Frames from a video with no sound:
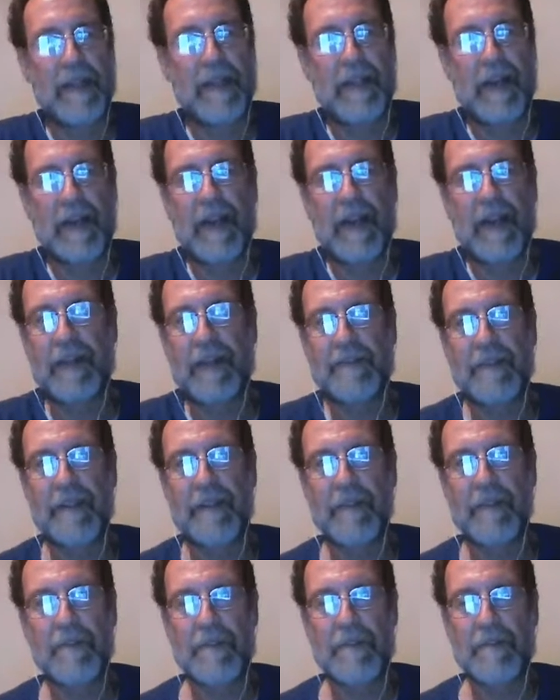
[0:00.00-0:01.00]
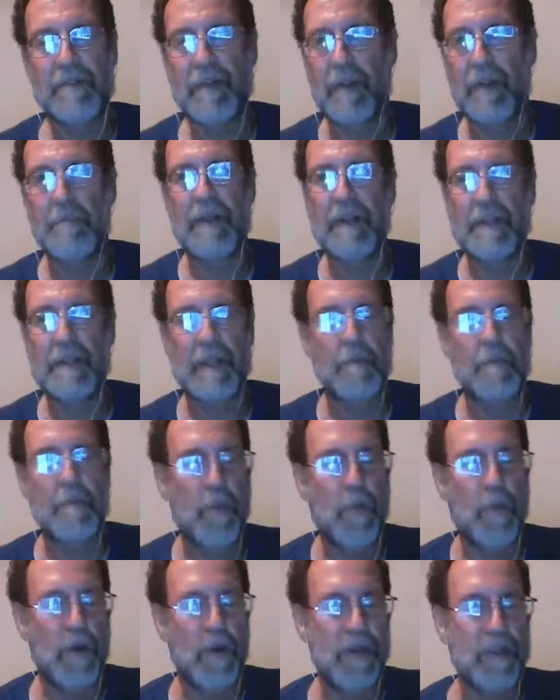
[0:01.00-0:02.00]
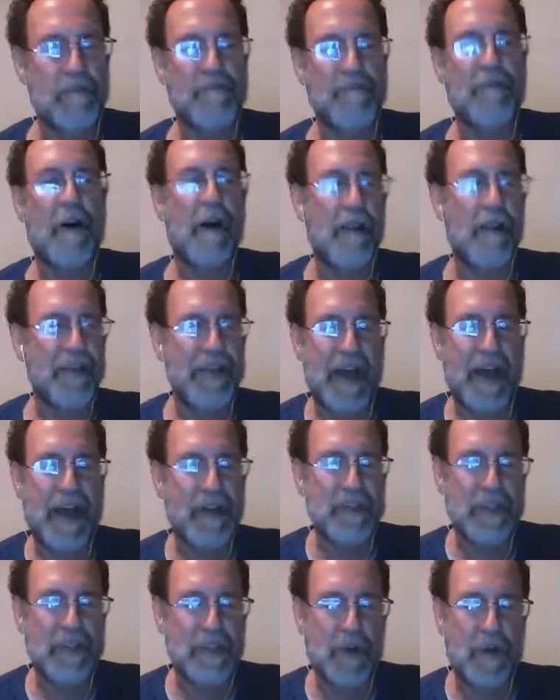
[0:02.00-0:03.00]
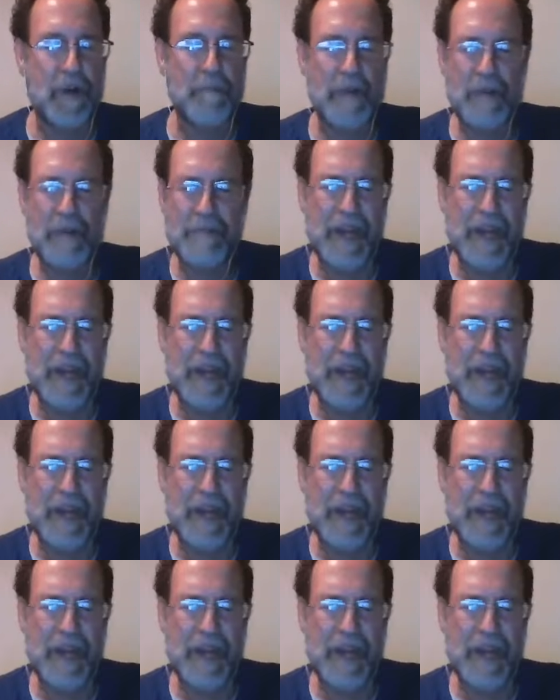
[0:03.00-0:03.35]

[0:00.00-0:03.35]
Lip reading: And then there's going to be at some point the fall of the House of Trump.